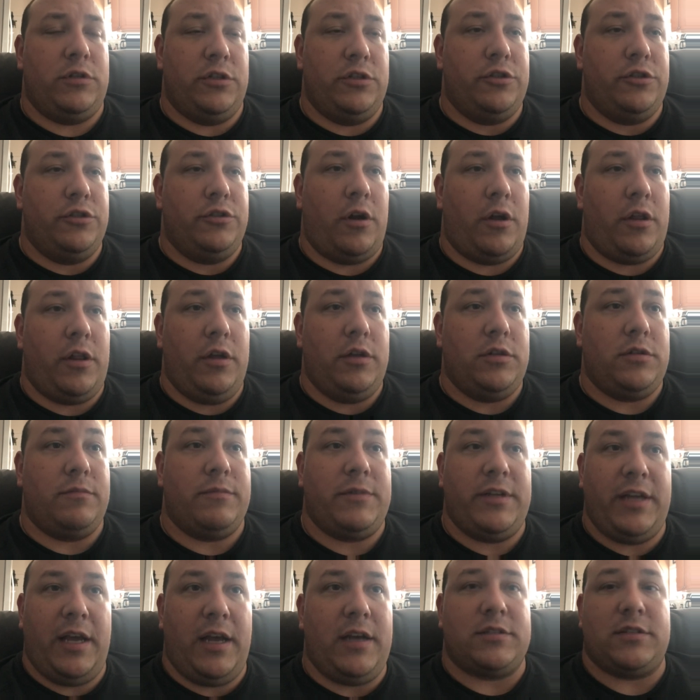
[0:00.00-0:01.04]
did you try this?
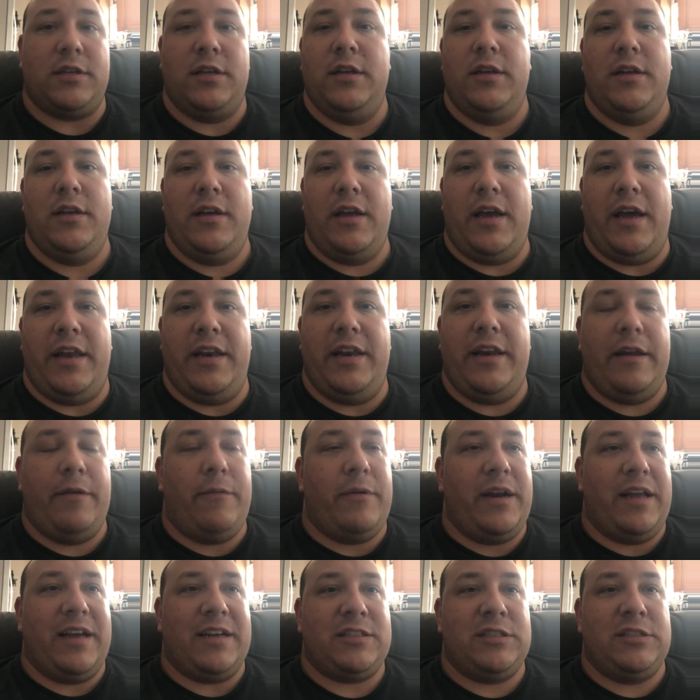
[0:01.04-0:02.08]
Yes. And then they
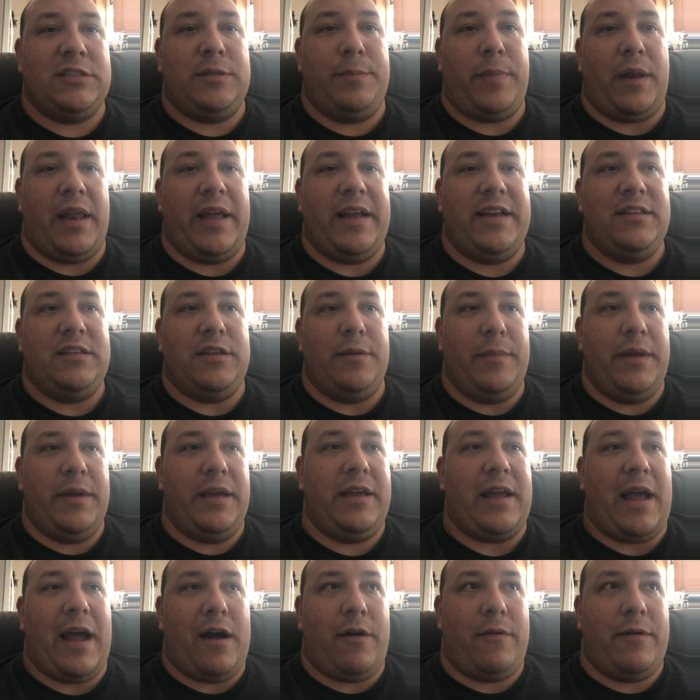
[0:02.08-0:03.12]
want to explain to
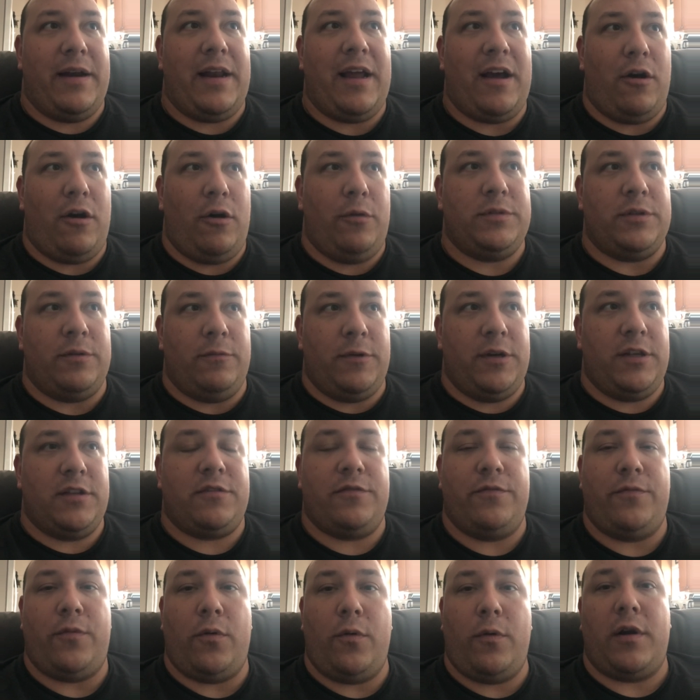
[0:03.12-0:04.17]
me how it helps and what it's
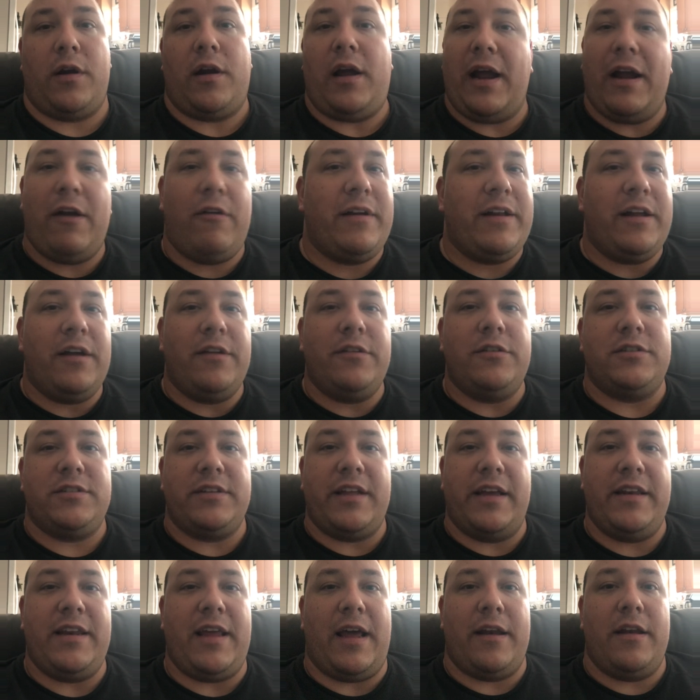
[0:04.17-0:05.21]
for. I already
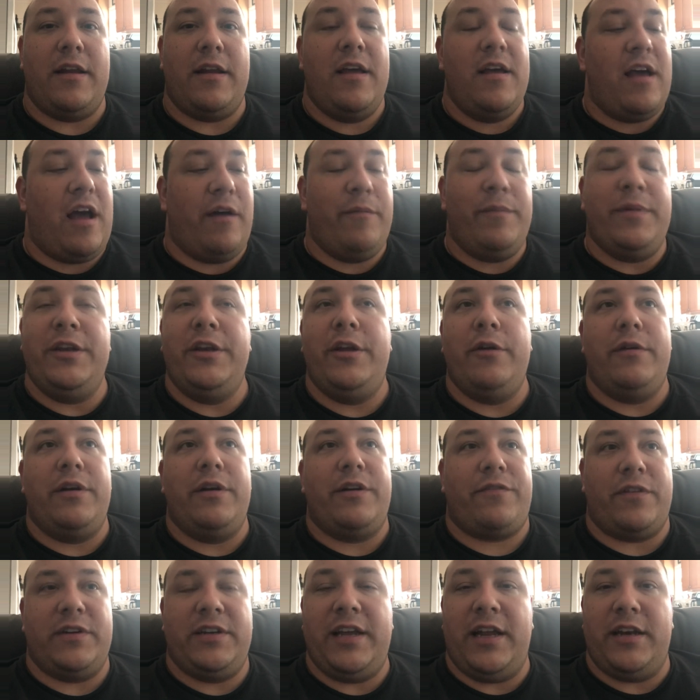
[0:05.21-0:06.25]
understand that. I've been doing it
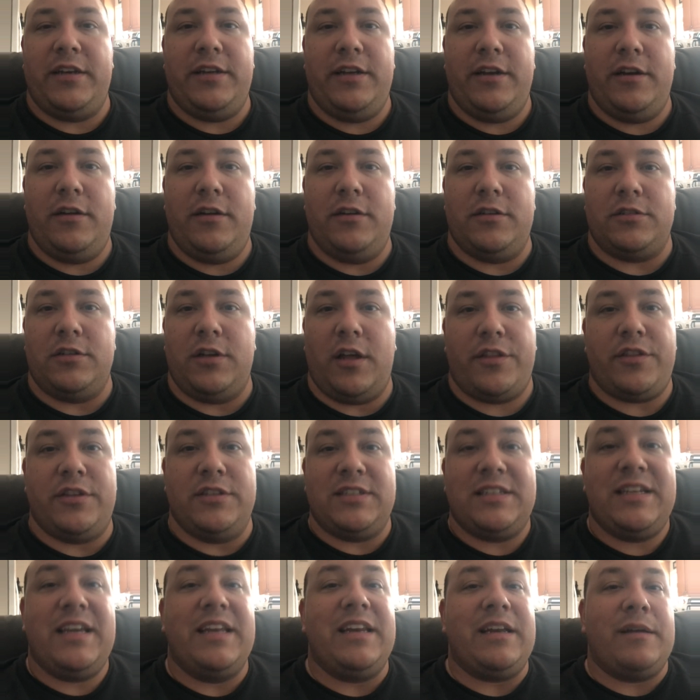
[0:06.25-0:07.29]
for 10 years.
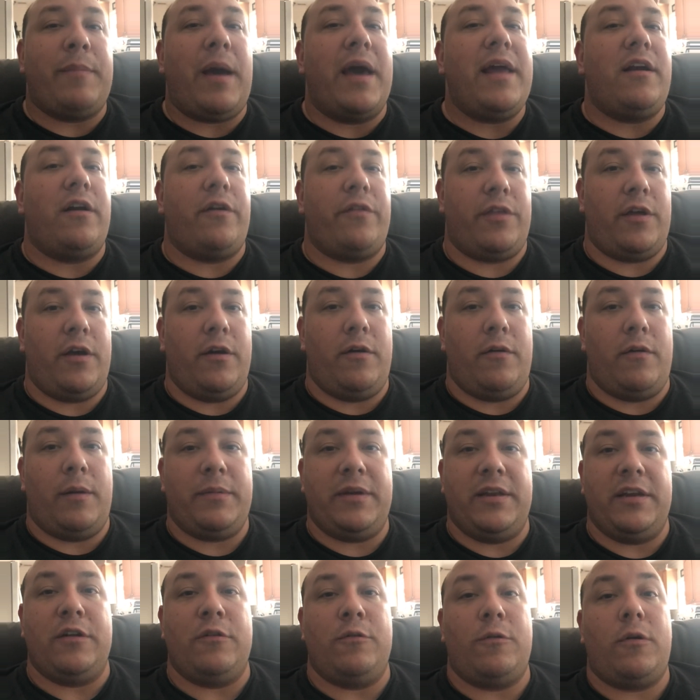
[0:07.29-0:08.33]
Nothing's getting better, though. I'm
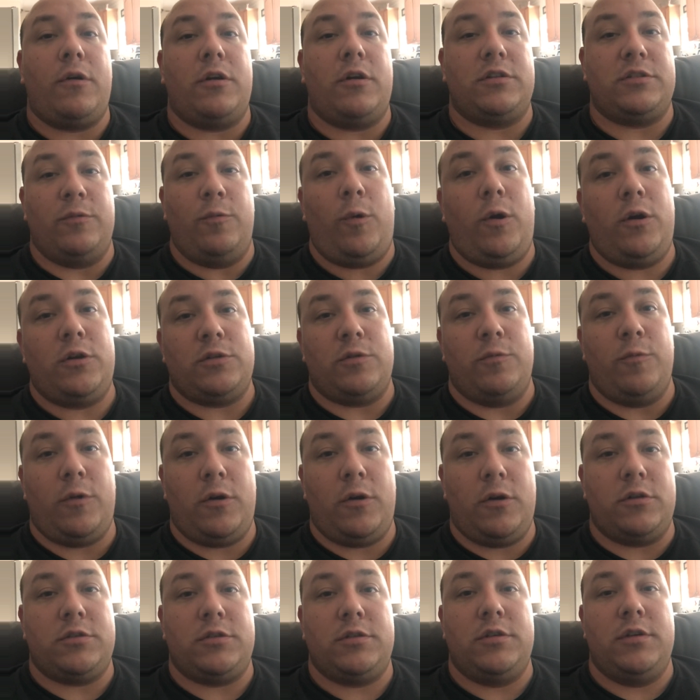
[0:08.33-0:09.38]
getting worse and worse and
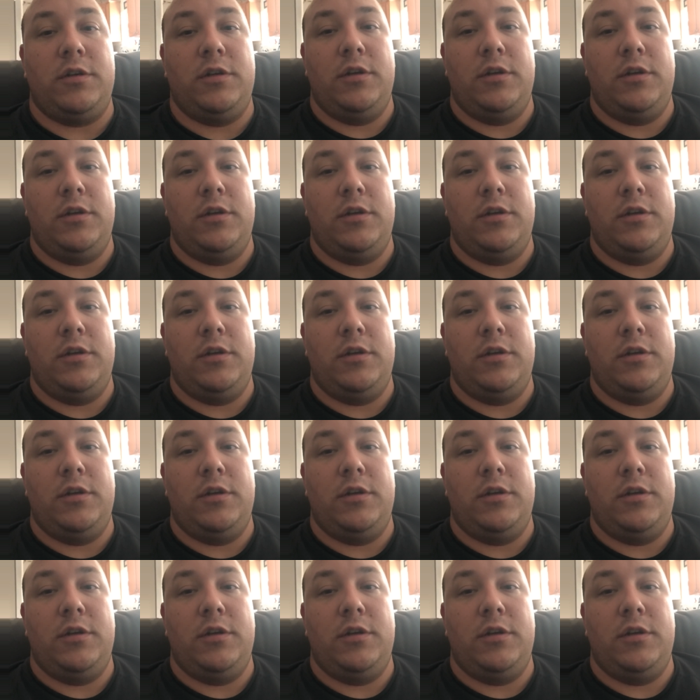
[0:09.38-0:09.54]
worse.